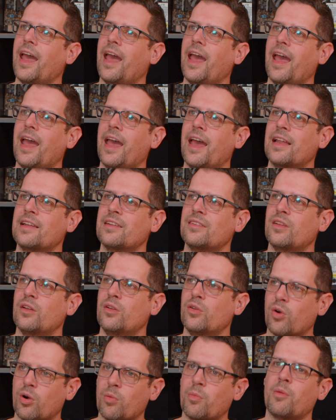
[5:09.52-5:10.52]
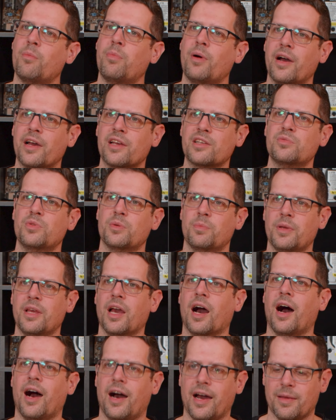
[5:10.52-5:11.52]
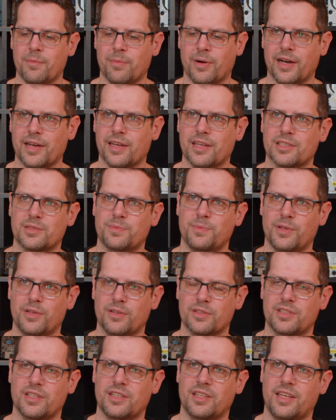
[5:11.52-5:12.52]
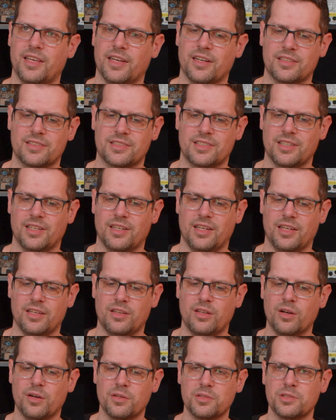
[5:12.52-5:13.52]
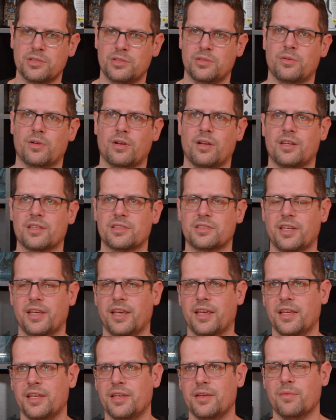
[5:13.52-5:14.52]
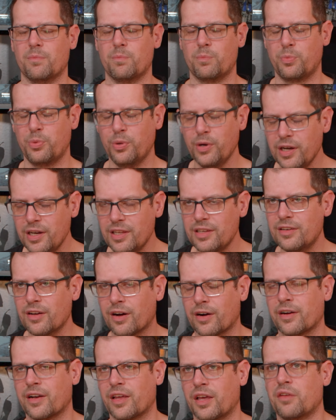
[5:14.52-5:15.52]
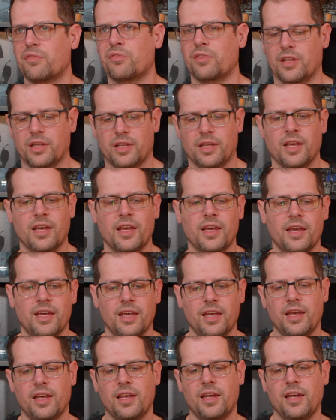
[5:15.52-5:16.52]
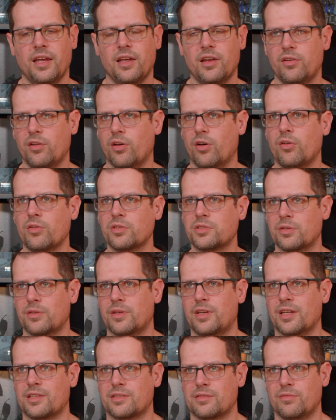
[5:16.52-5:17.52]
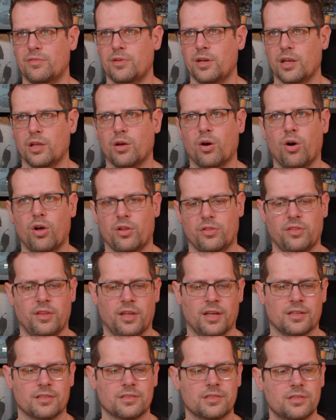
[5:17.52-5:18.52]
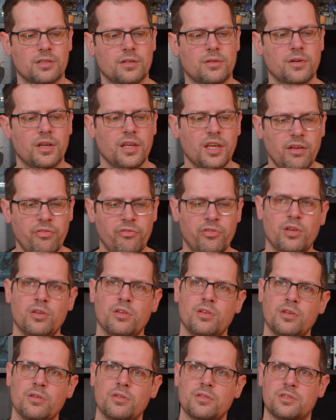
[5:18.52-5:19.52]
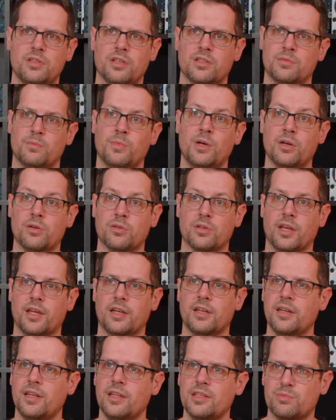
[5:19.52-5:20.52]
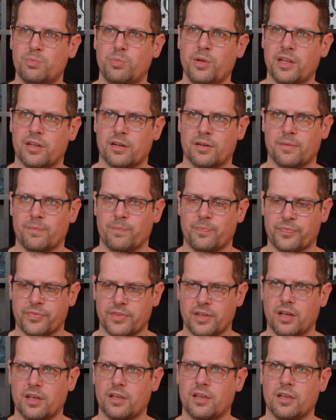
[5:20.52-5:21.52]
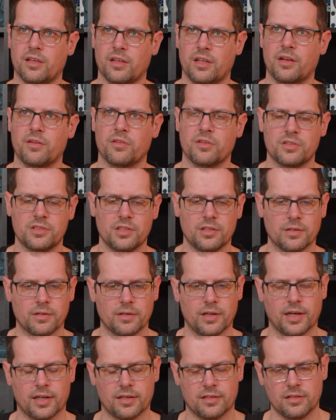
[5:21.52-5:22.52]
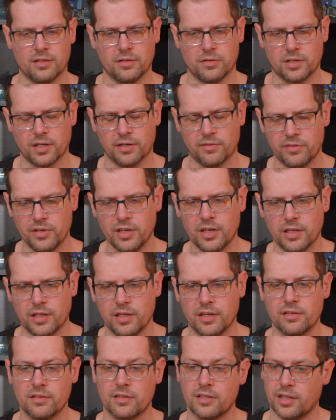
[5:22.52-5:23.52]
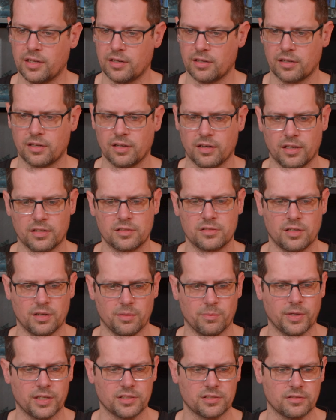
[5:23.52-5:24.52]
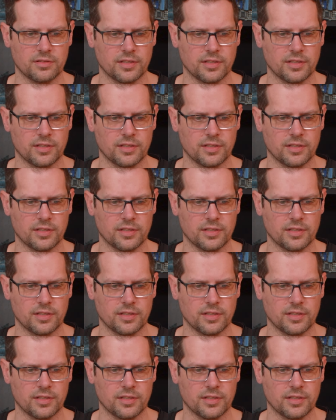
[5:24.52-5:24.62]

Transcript: and the normal bias would be high bias because it goes into class A pretty darn heavily. It also gets really hot then. So if you use this mode, and it is better, I can guarantee you that. You can really hear it, and I can actually measure